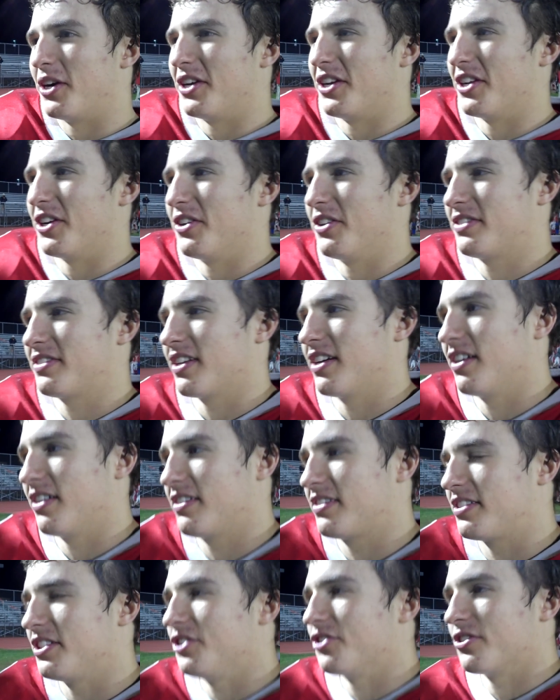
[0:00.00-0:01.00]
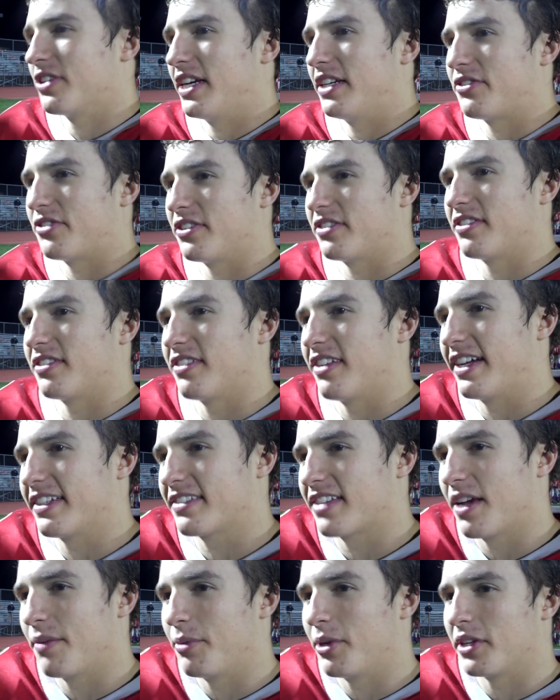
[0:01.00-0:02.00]
You know, it's our senior nights, so this is the last
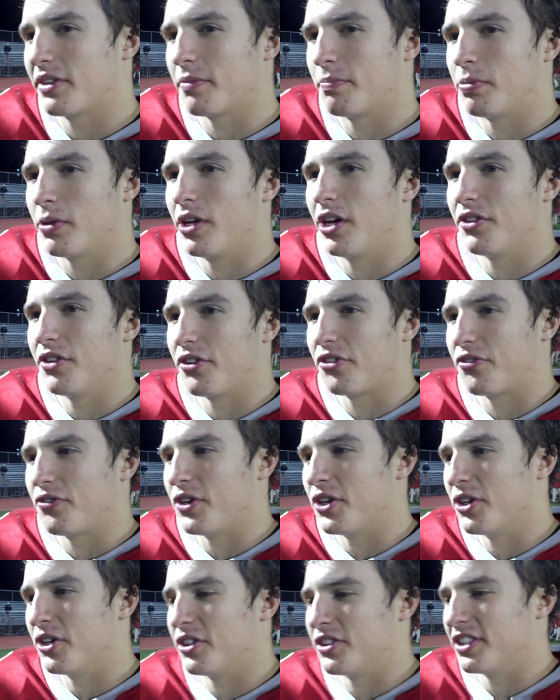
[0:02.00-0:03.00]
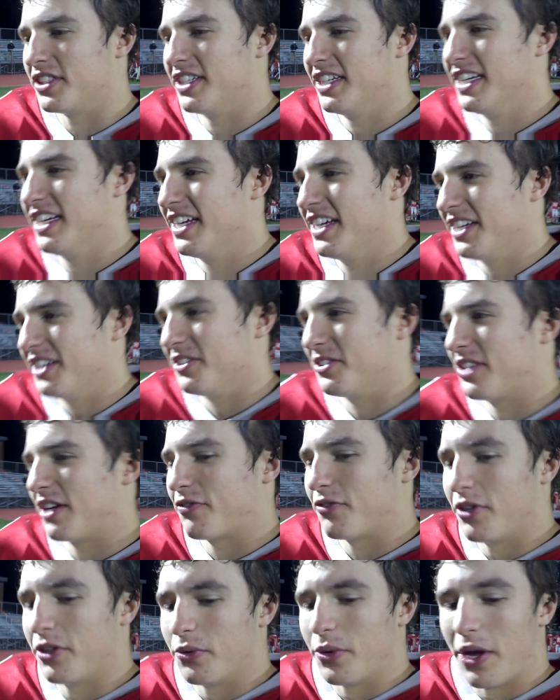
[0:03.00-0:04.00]
time we get to play on this field, and it was
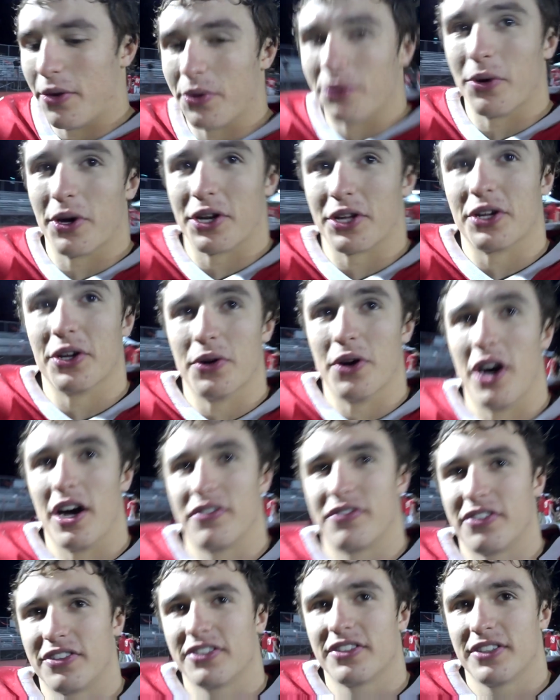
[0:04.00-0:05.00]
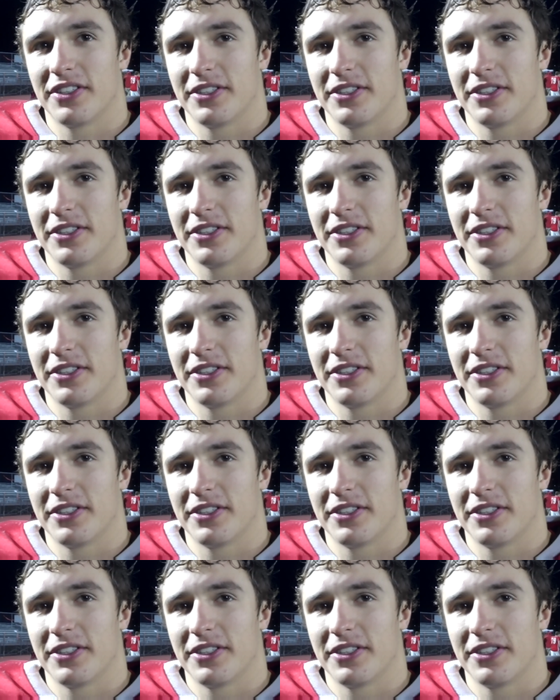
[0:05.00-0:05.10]
definitely the way we want to go off.